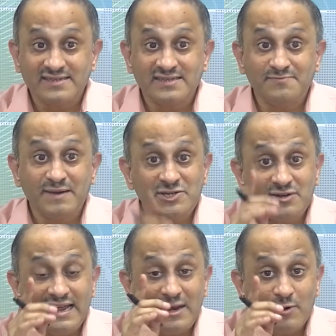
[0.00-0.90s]

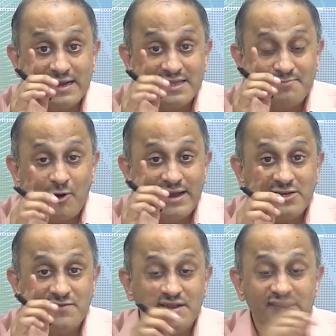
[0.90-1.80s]
Especially look at the point
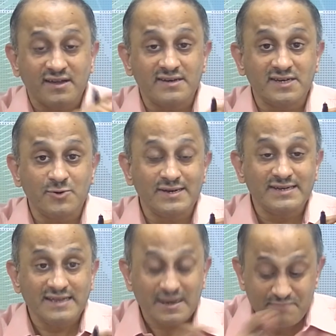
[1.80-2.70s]
of discontinuity.
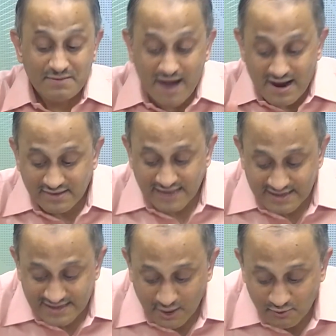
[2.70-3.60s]
Let me mark
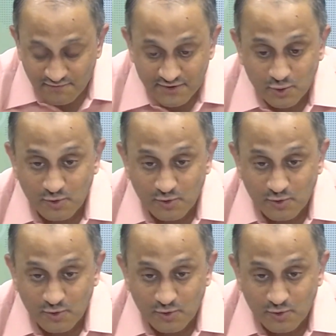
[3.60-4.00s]
that down for you